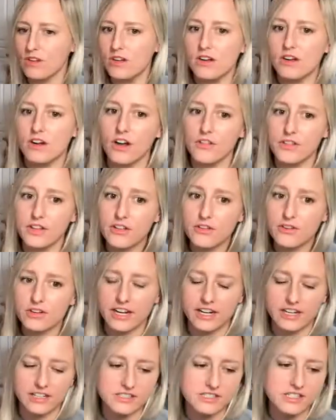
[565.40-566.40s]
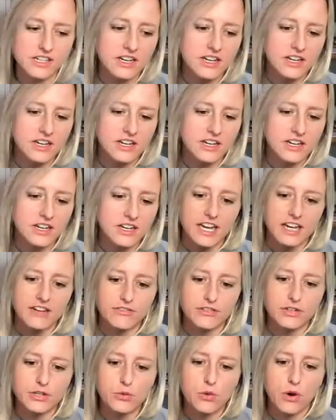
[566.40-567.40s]
On the other hand, if
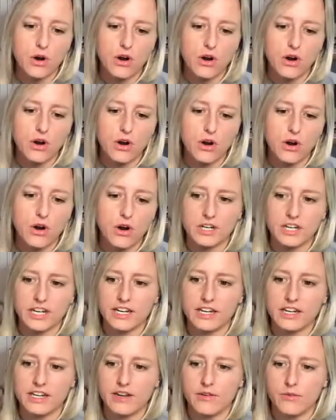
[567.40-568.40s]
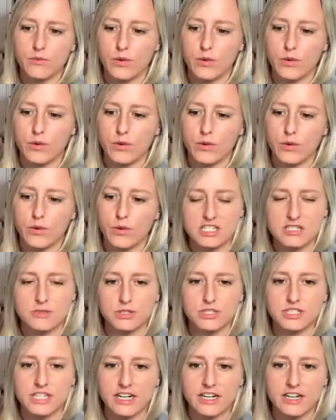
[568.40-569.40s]
you are working with customer
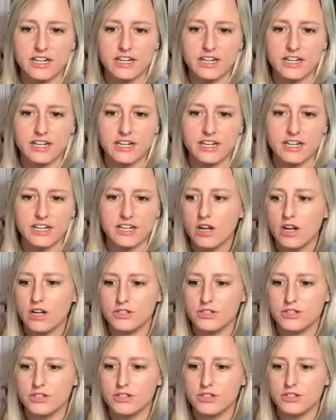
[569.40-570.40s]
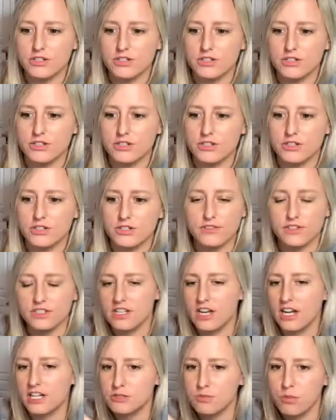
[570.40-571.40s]
data and you want to understand the different
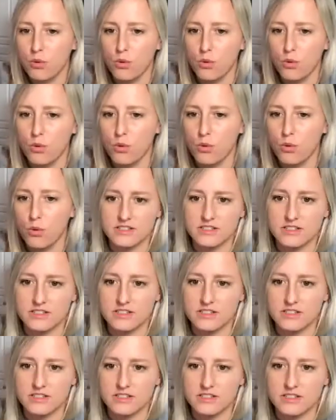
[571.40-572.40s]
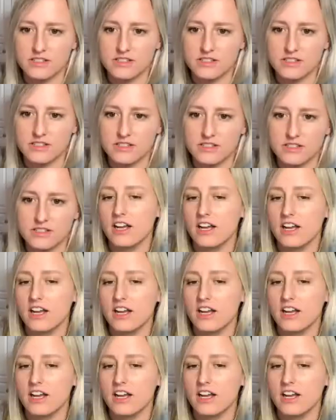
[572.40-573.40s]
touch points that customer
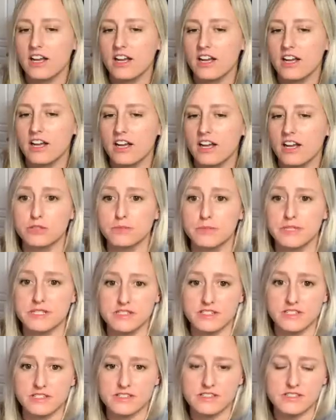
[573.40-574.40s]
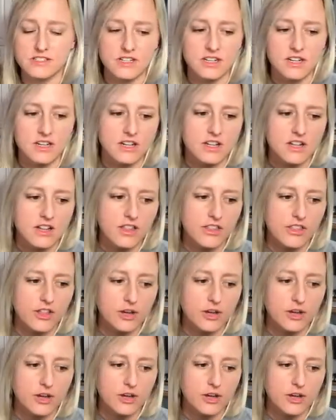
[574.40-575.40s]
has across your business, the
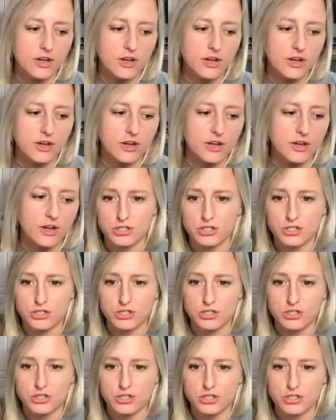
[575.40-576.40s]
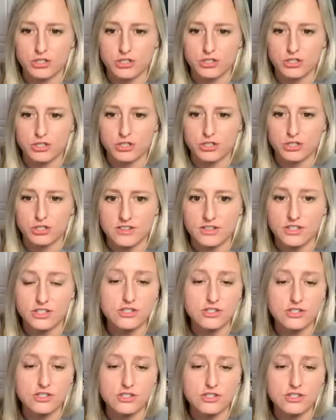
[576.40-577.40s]
products they've purchased, the
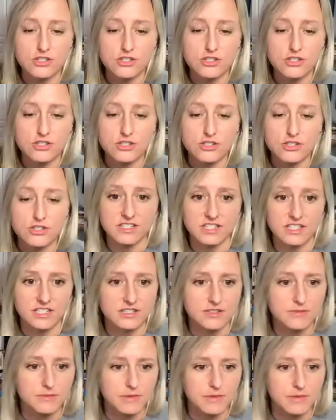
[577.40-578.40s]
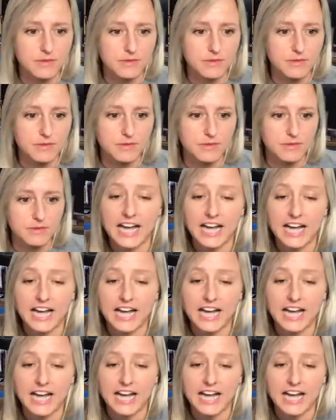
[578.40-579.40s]
stores they've visited, maybe the
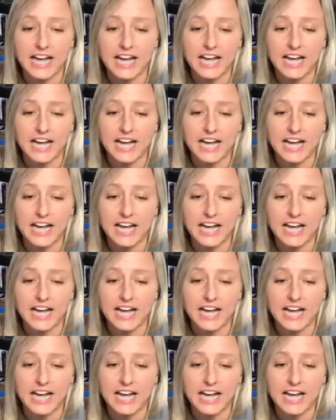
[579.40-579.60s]
addresses that they